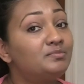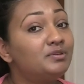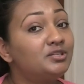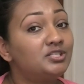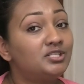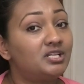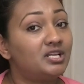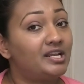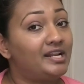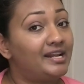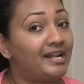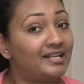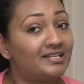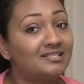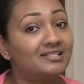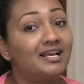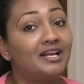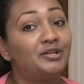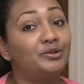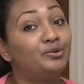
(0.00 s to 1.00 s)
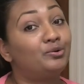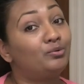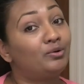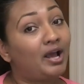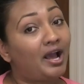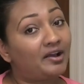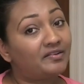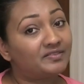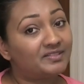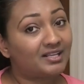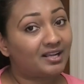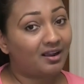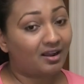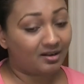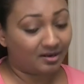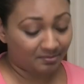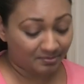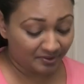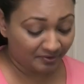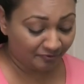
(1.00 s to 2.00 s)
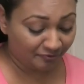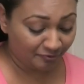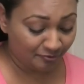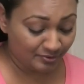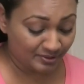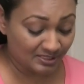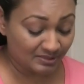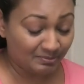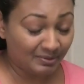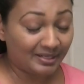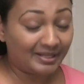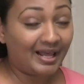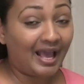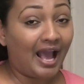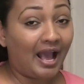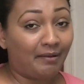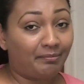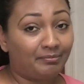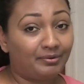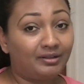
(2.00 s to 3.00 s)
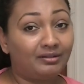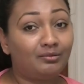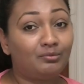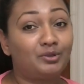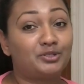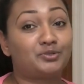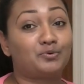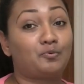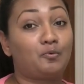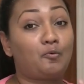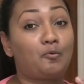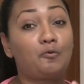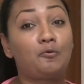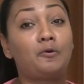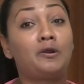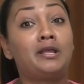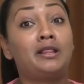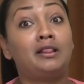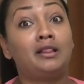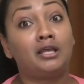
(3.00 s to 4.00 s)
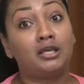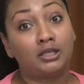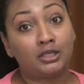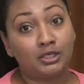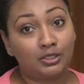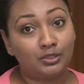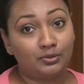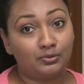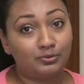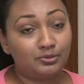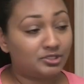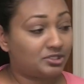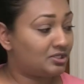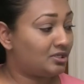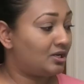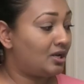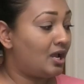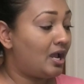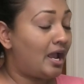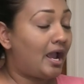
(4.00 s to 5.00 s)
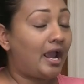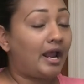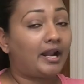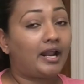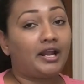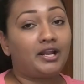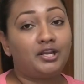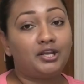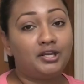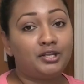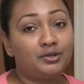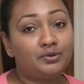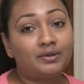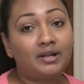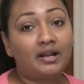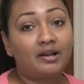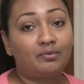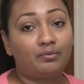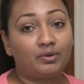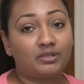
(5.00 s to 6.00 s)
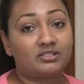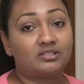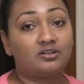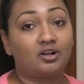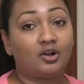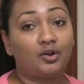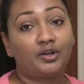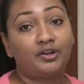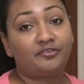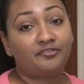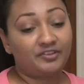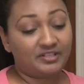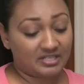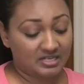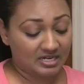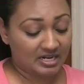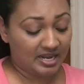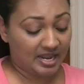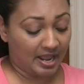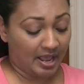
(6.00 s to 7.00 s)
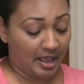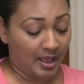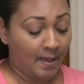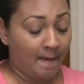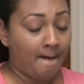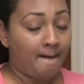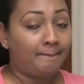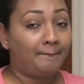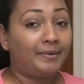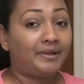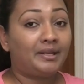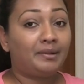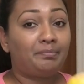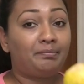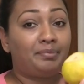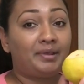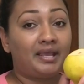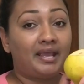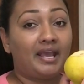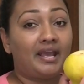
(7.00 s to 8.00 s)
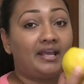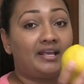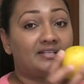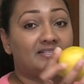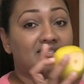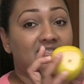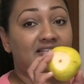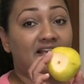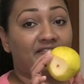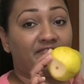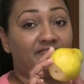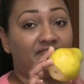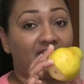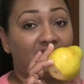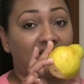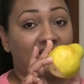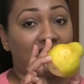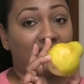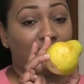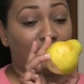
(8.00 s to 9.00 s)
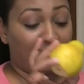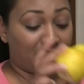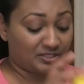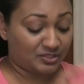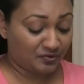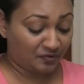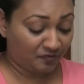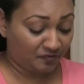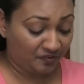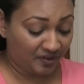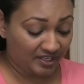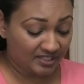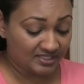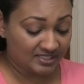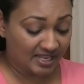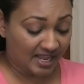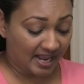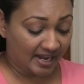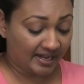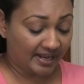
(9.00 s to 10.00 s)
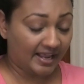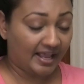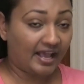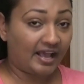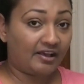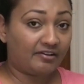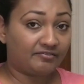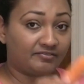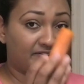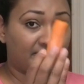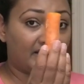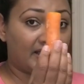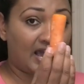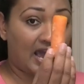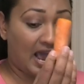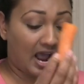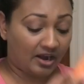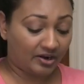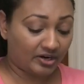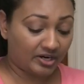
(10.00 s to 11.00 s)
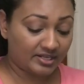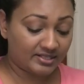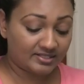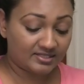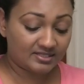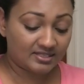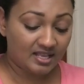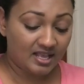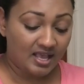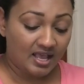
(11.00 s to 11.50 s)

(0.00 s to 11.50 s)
machine, they said you don't have to cut up the fruits, but the apple was really huge and I knew that it was not going to fit in here. But the pear is definitely going to fit, and I have carrots,